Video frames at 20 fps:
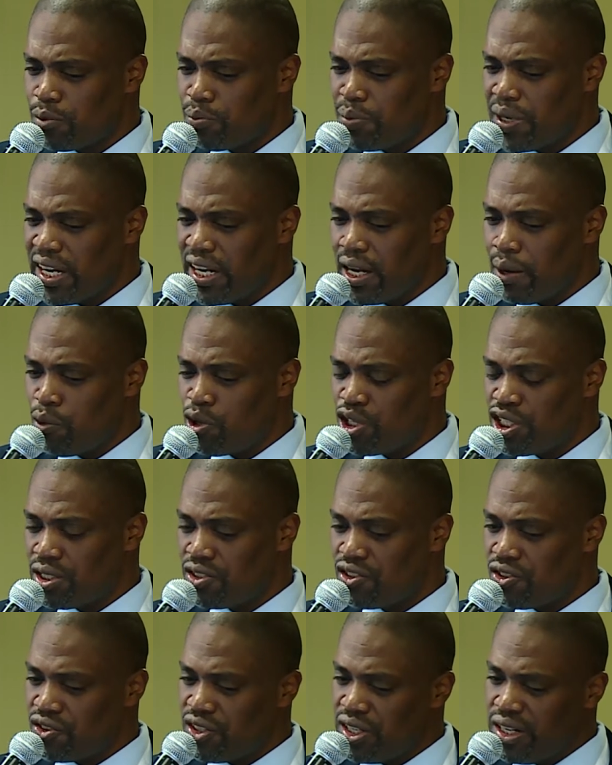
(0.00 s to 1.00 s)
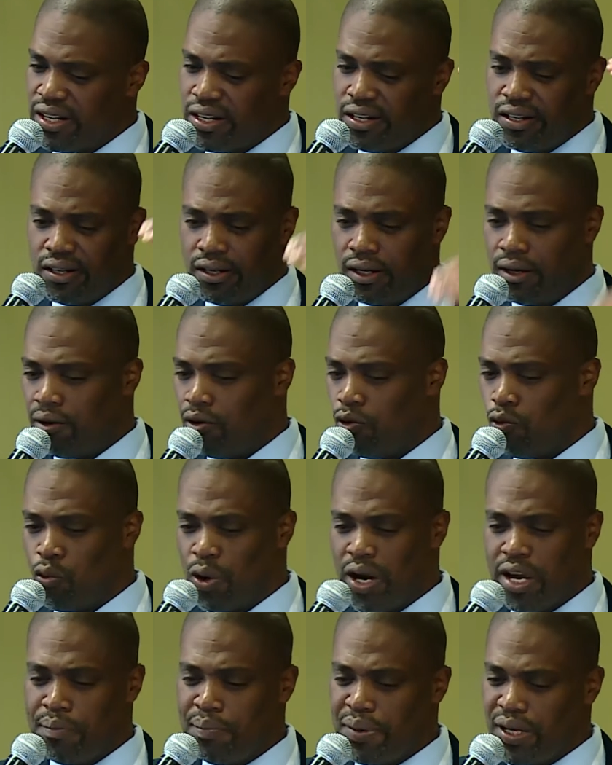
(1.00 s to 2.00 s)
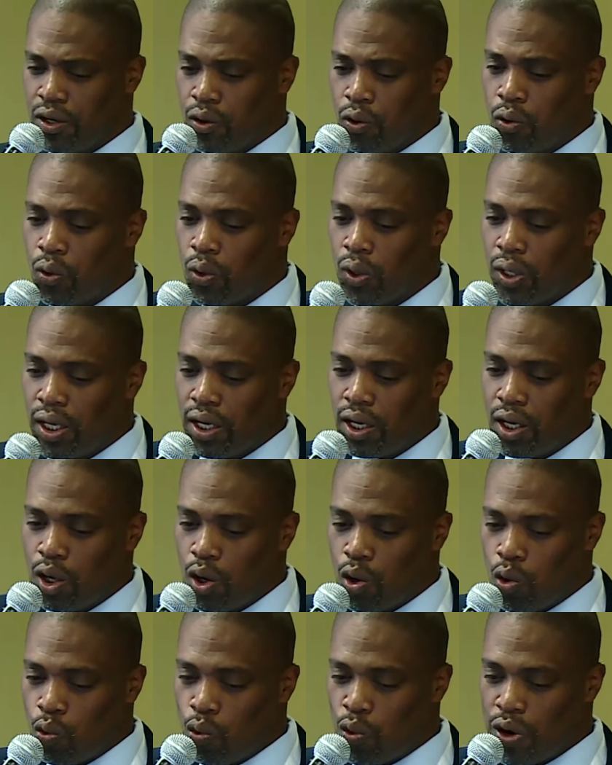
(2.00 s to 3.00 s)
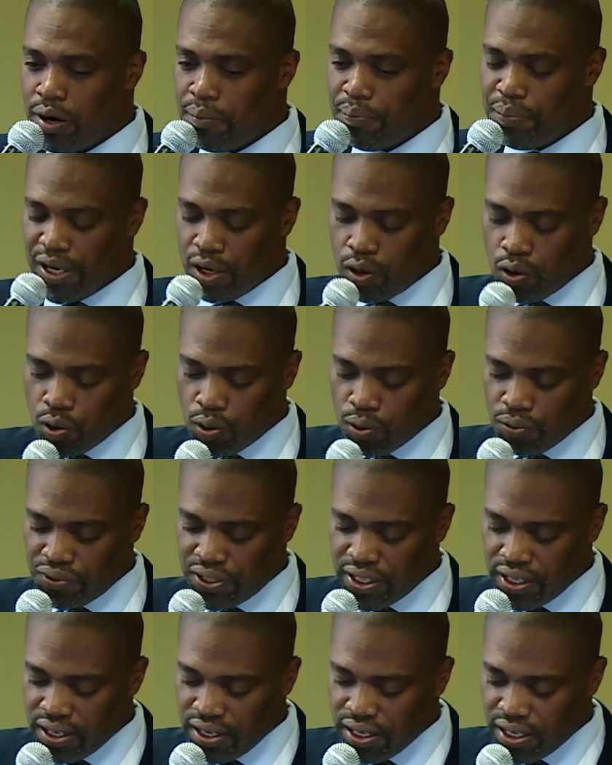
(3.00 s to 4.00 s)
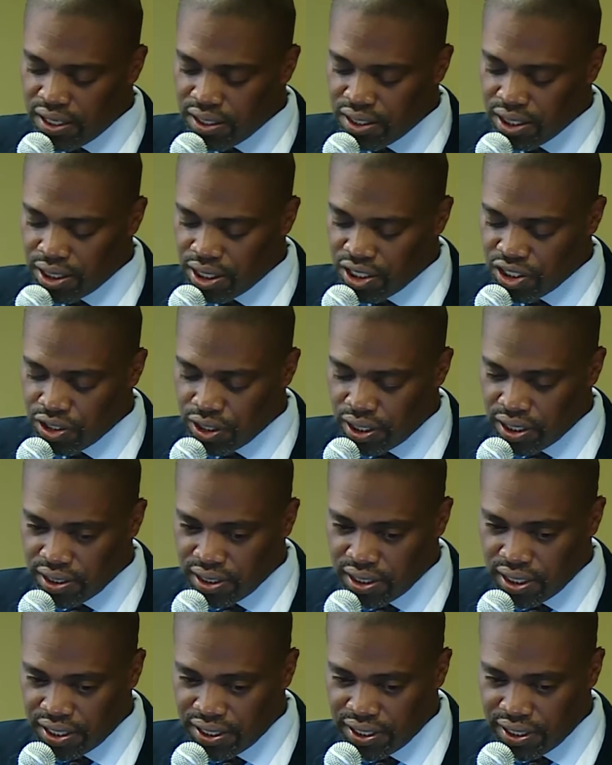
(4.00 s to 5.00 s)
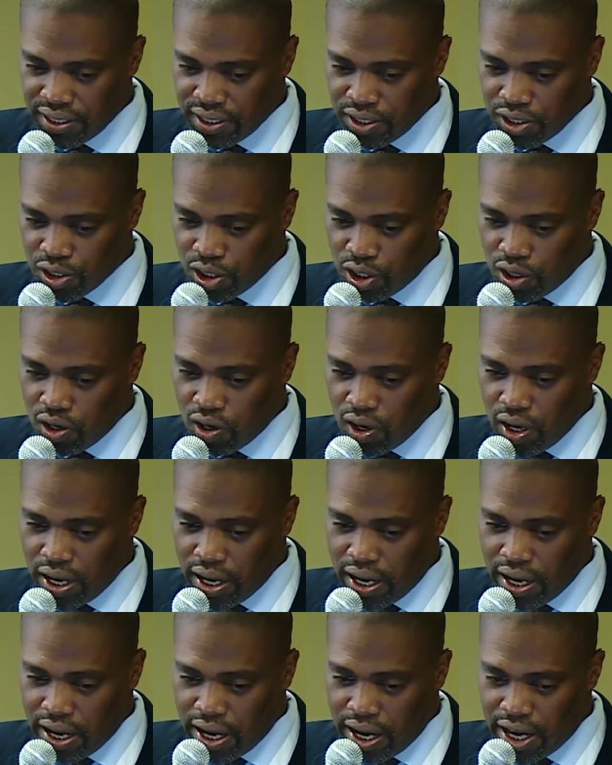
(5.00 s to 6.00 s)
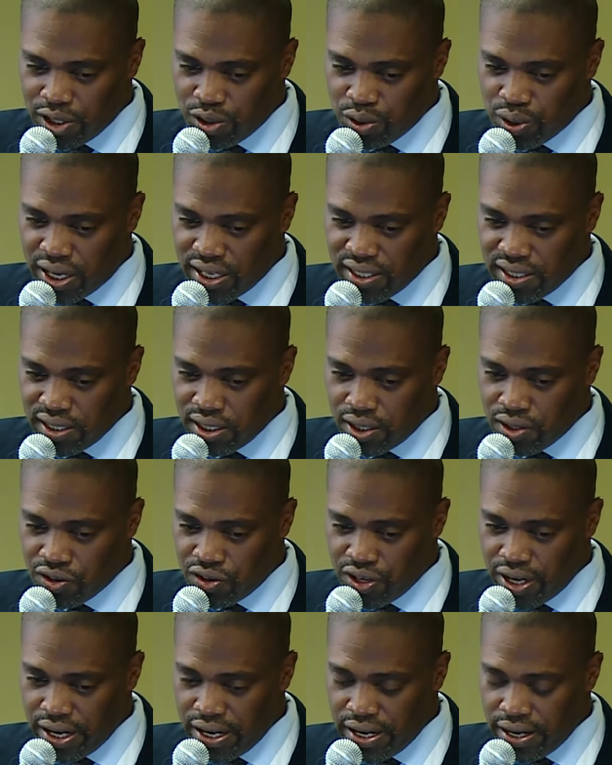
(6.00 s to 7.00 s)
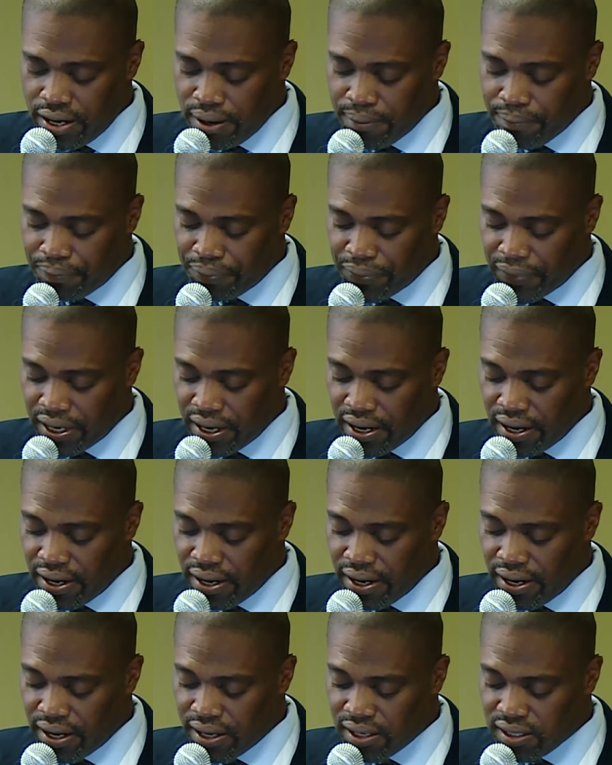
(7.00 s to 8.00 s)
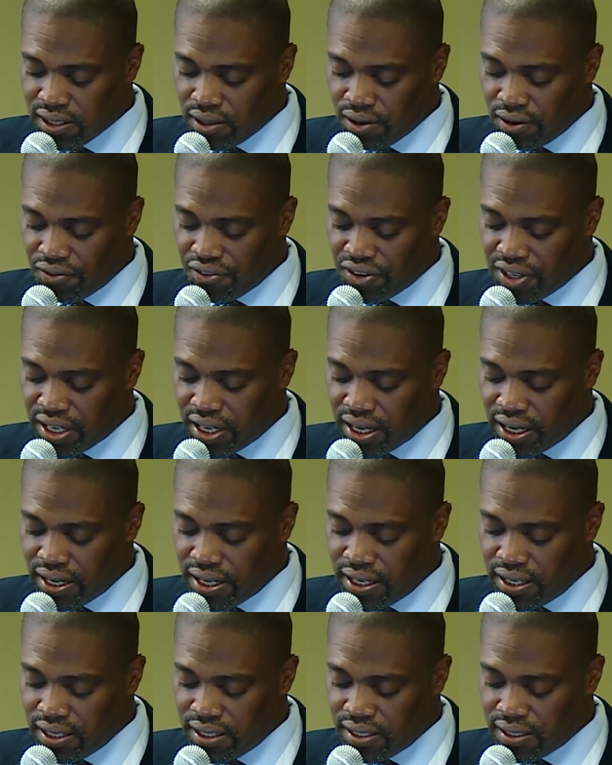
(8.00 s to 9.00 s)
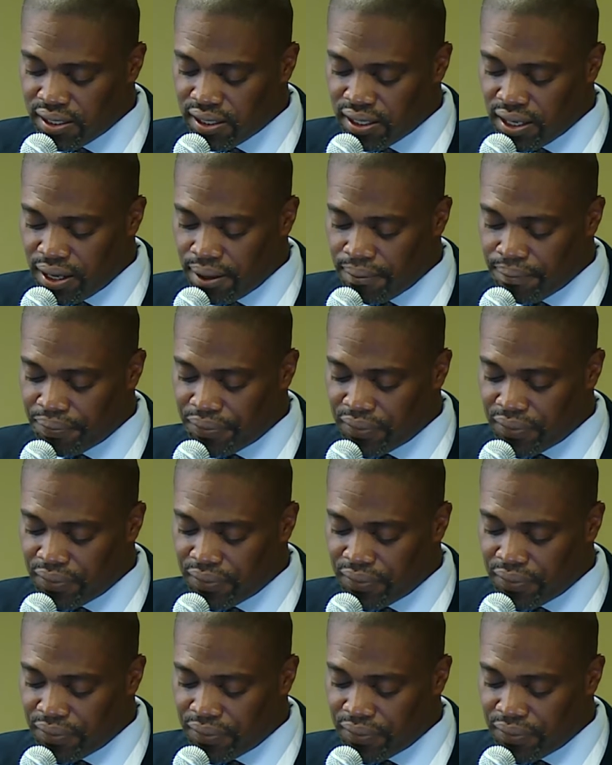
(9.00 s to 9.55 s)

per annum, which is really way below way below the international standard. So, as you can see, really, South Africa is a